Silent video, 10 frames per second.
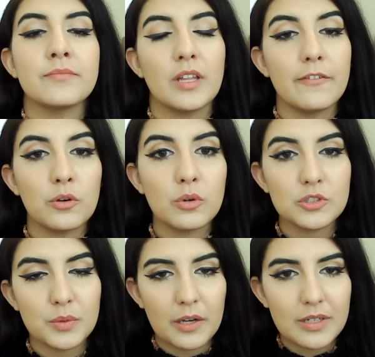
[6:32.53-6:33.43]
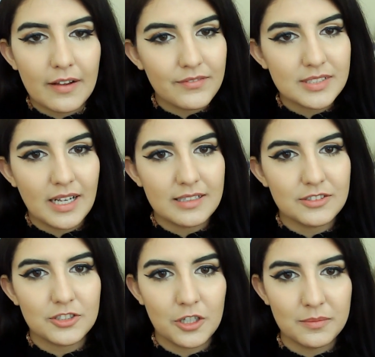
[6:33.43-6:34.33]
Of course, what I would emphasize
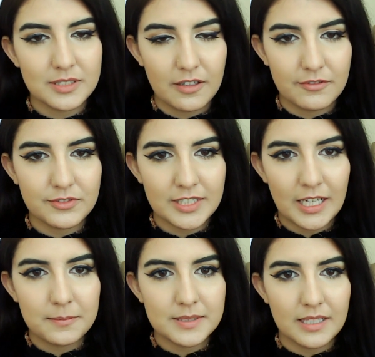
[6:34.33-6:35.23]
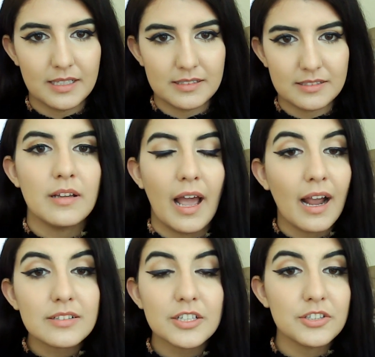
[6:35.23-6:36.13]
in terms of tips is
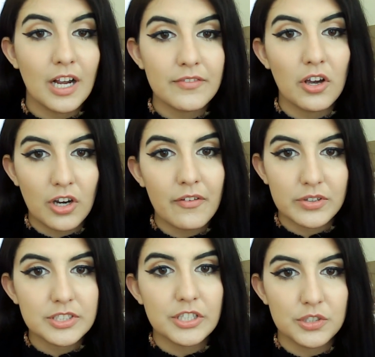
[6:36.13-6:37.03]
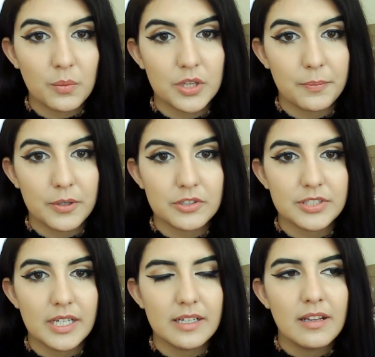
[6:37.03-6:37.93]
act like you're having a conversation with the
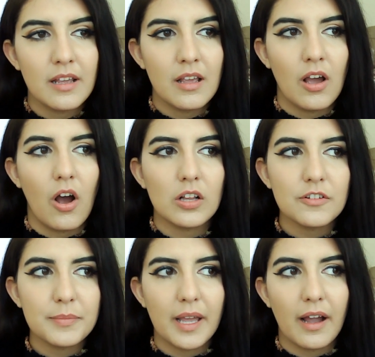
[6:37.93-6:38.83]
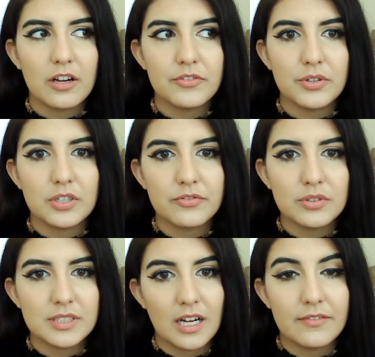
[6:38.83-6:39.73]
person. All of my HireVue
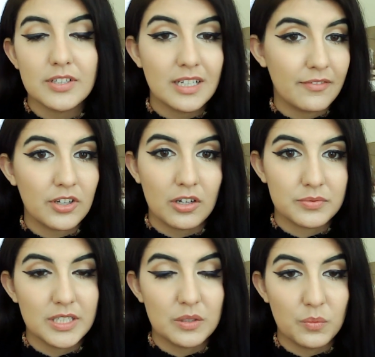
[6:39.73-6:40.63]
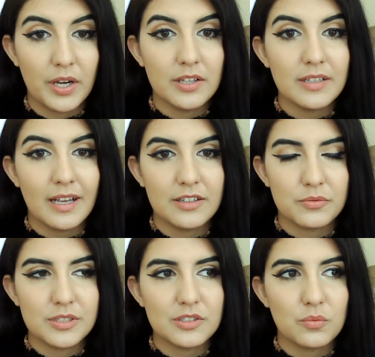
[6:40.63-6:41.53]
interviews that I've done have gone really well, and the
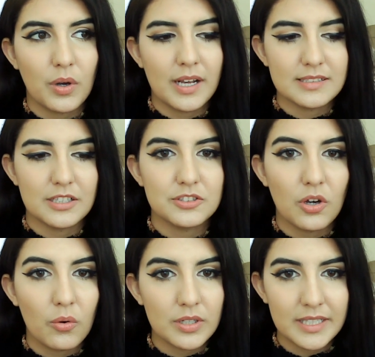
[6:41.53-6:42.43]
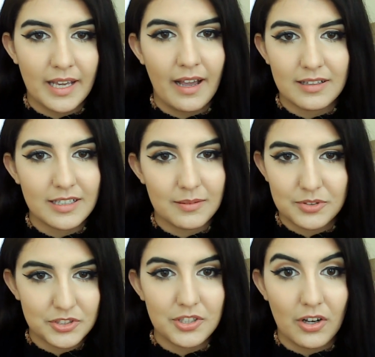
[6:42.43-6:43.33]
reason why is I totally act like I'm
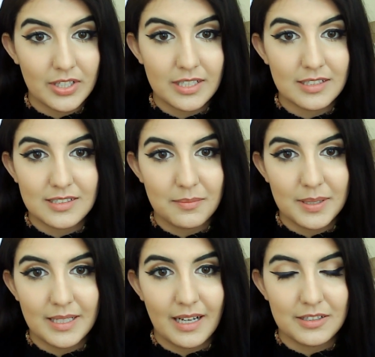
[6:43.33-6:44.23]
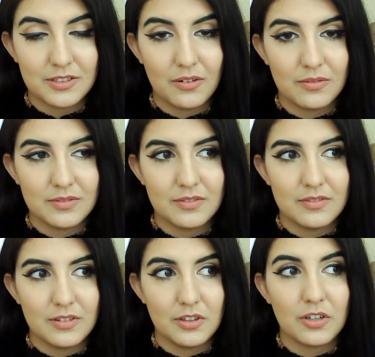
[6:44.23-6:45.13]
just talking to somebody. I don't
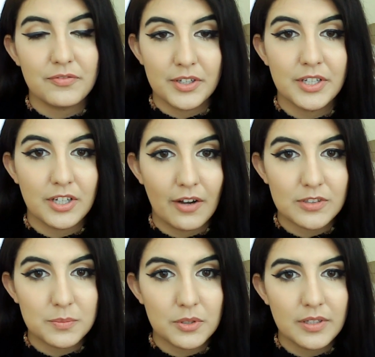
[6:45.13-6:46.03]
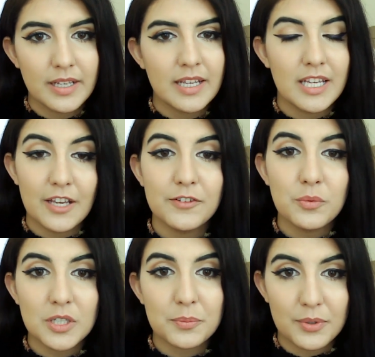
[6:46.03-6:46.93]
look very uncomfortable. If you
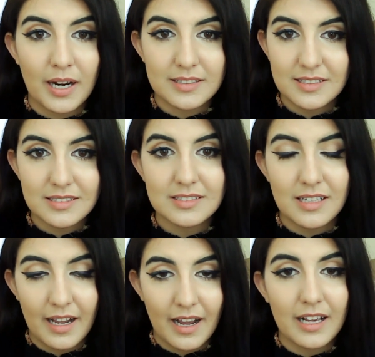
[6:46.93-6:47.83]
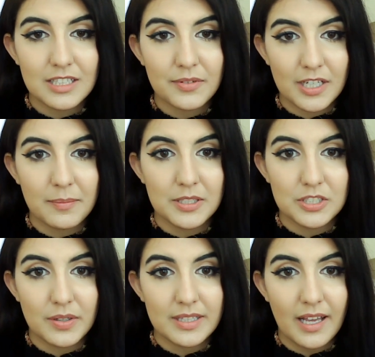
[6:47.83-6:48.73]
want to practice, I highly recommend
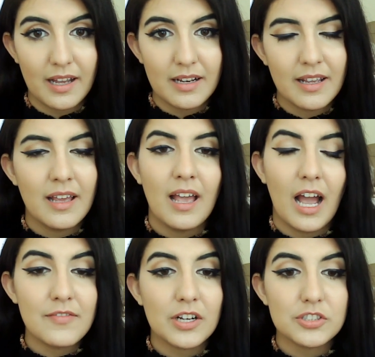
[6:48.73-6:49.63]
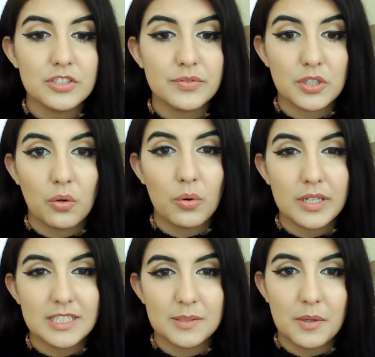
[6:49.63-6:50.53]
doing that. I've actually
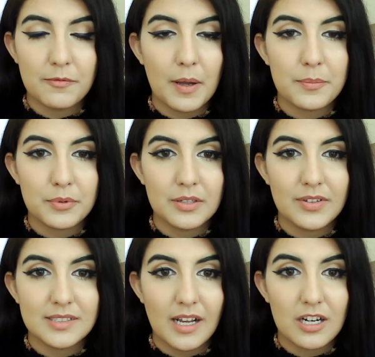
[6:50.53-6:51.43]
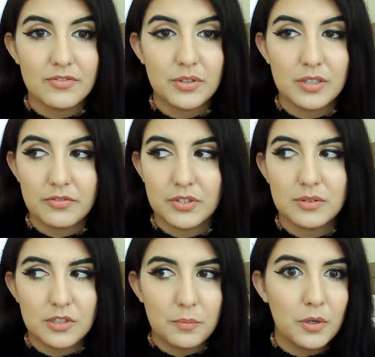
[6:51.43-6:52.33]
recorded some of my previous HireVue
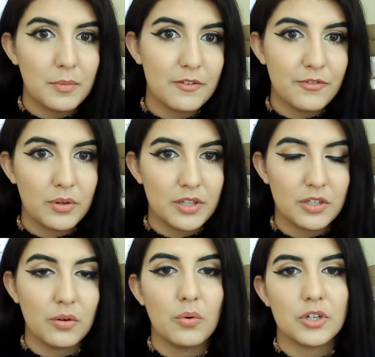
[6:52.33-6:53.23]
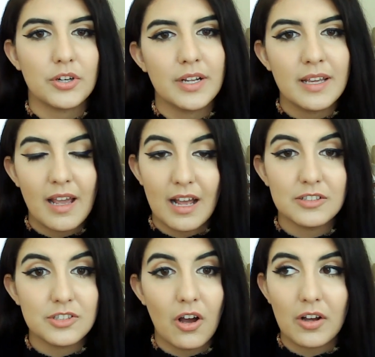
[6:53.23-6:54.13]
interviews. I'll put my phone in the corner
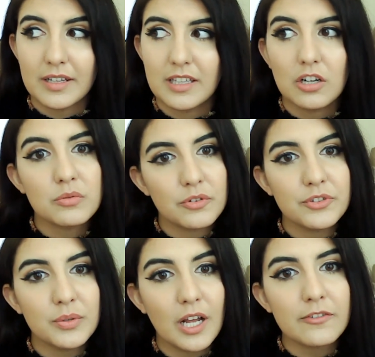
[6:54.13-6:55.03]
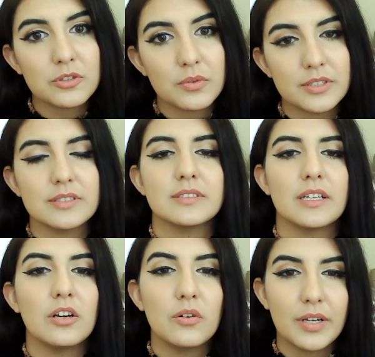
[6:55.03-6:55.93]
and talk, and then I'll review it afterwards and
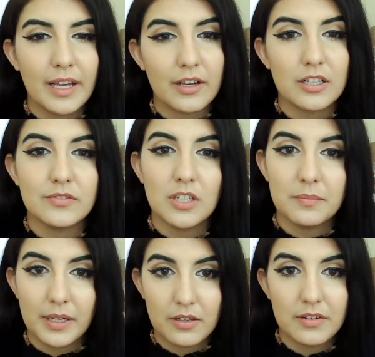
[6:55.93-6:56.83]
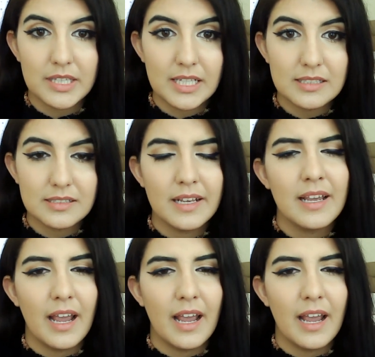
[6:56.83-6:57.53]
say, oh, okay, I could have done better on this.